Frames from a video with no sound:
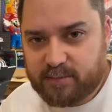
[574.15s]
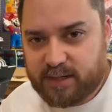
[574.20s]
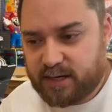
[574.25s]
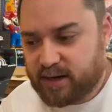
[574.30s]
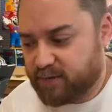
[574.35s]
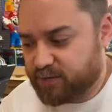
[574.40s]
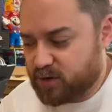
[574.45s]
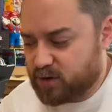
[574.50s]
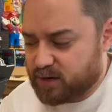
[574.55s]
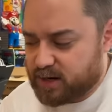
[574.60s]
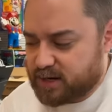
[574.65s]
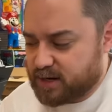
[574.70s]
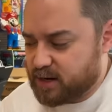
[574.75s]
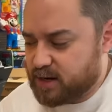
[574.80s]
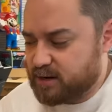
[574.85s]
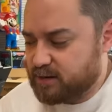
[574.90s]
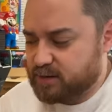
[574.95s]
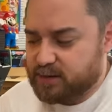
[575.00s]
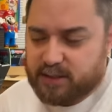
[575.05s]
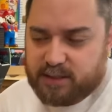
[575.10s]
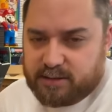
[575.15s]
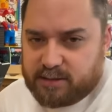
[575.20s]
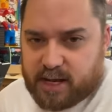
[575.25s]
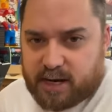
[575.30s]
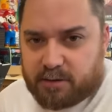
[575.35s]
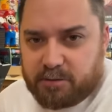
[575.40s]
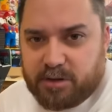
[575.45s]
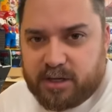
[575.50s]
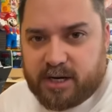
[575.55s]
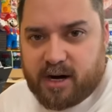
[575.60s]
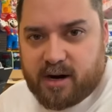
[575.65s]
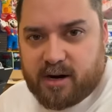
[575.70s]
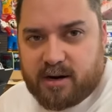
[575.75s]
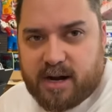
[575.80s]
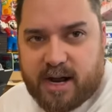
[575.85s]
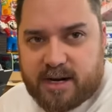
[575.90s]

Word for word: Like if you're like, uh, I don't really care.